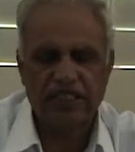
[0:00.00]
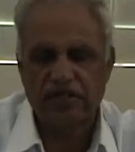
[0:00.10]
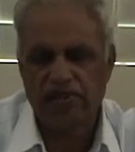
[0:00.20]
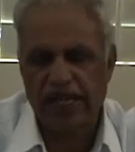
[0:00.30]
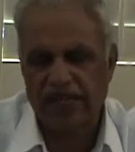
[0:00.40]
a
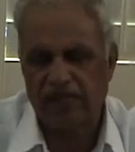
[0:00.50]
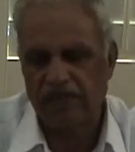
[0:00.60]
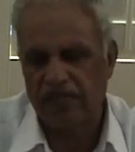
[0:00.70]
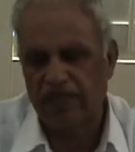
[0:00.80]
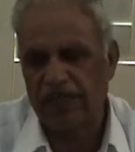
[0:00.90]
matter
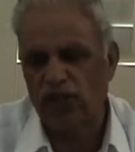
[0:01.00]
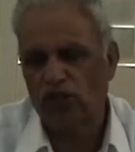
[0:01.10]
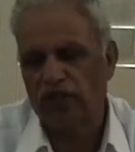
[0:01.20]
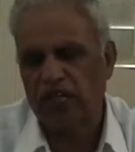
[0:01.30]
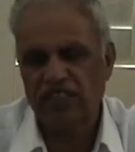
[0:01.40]
with a very low
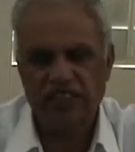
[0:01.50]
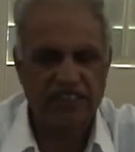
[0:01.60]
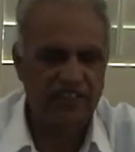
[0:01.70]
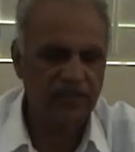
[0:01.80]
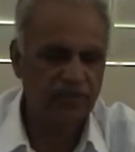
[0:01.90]

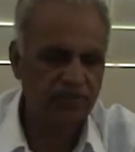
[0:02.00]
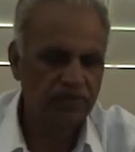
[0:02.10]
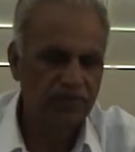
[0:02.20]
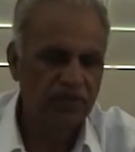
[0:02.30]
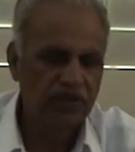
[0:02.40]
velocity.
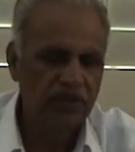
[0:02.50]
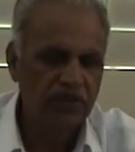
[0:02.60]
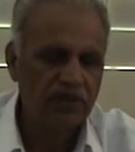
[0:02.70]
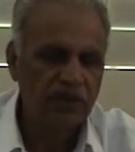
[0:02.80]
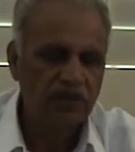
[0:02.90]

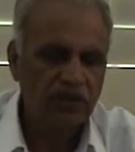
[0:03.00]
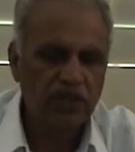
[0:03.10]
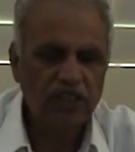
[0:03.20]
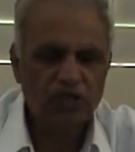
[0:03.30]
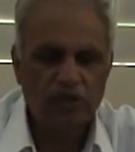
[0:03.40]
So
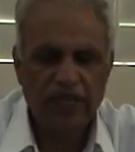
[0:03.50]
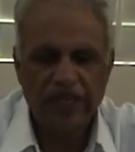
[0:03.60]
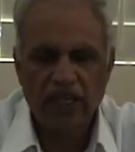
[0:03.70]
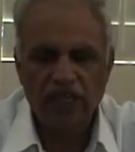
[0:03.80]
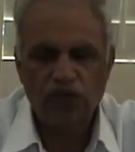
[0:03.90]
this
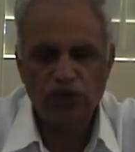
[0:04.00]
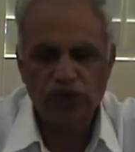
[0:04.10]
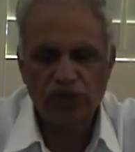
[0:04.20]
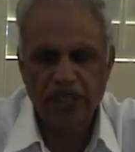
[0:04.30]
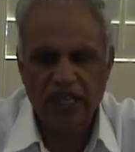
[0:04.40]
mind or the
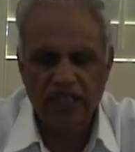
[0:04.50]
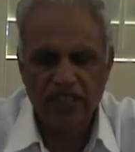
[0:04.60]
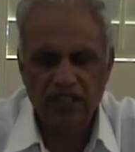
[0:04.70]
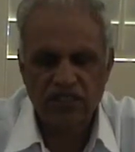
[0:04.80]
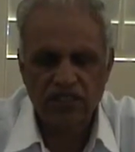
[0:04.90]
moon
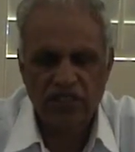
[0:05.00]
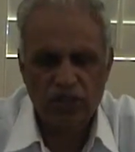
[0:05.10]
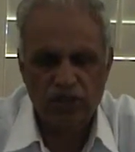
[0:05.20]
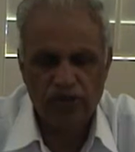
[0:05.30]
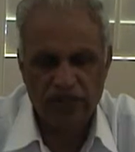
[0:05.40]
exists in the
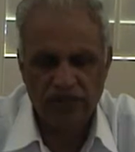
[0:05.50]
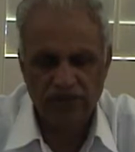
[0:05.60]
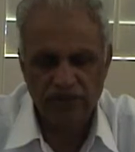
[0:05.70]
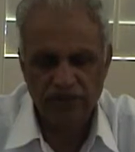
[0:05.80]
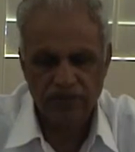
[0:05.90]

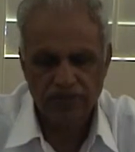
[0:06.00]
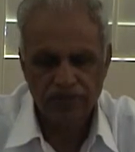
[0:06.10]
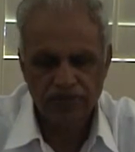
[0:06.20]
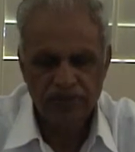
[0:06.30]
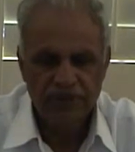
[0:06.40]
universe.
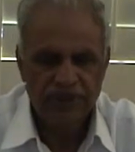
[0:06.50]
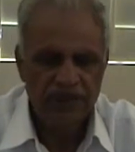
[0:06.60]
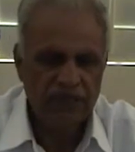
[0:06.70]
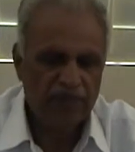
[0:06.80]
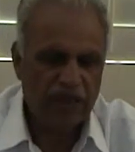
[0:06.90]

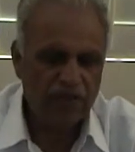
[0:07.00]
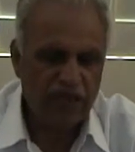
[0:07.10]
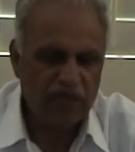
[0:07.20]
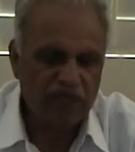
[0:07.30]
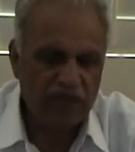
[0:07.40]
The
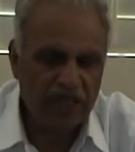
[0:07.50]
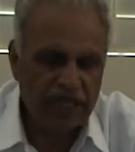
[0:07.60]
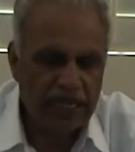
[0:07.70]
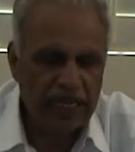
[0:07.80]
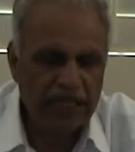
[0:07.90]
Paramatma
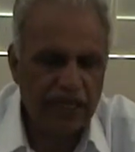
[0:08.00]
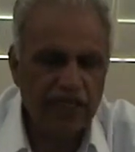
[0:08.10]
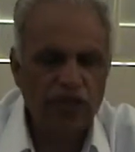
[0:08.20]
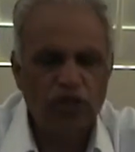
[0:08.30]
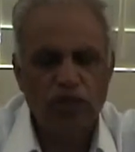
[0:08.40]
created
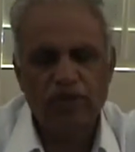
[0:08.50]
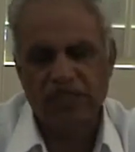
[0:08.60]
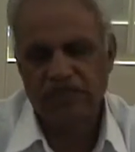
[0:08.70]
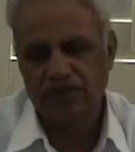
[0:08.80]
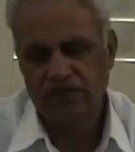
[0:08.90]
the universe,